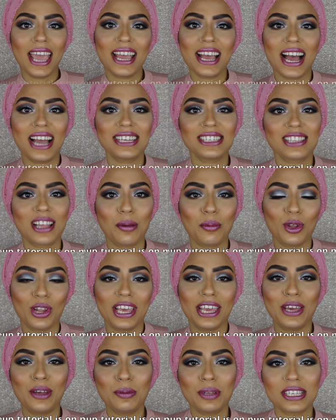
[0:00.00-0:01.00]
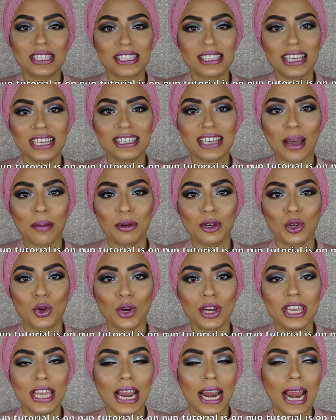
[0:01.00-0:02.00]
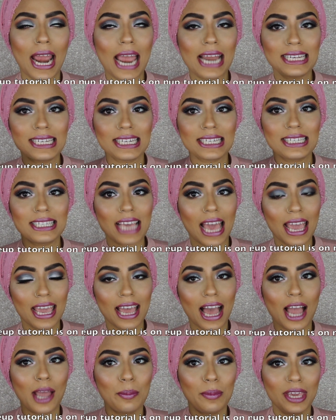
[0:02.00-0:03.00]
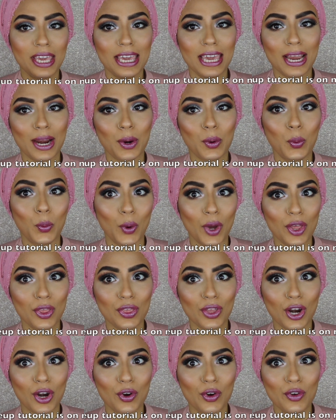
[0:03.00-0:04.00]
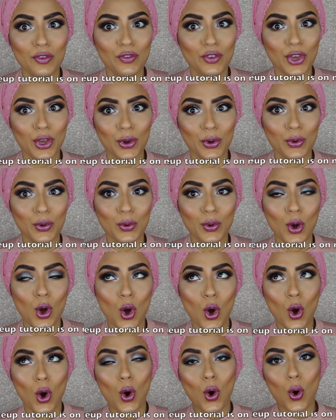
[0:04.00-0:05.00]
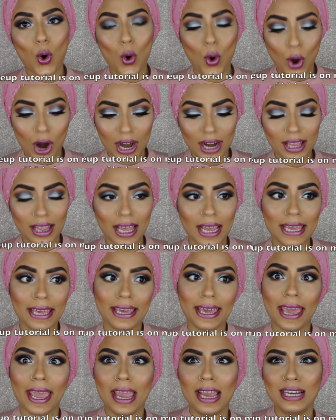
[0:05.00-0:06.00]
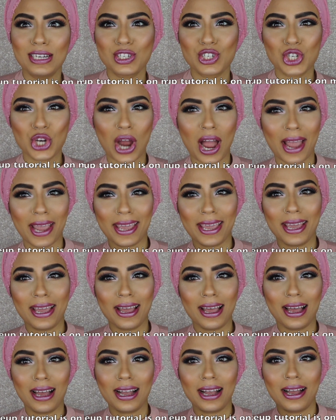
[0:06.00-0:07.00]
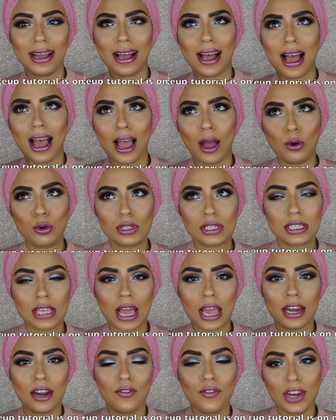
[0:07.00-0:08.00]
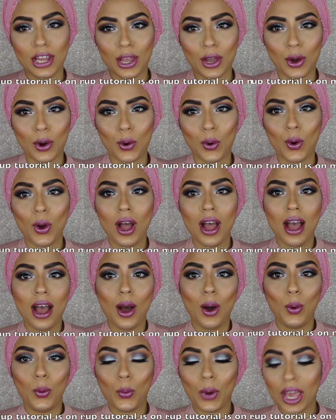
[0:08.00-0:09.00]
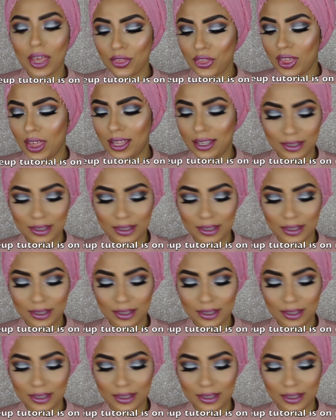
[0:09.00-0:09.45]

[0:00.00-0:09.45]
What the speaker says: Hey guys, Assalamu alaikum, this is Hijabadore here, and today I'm here with a review or like a trying out kind of video with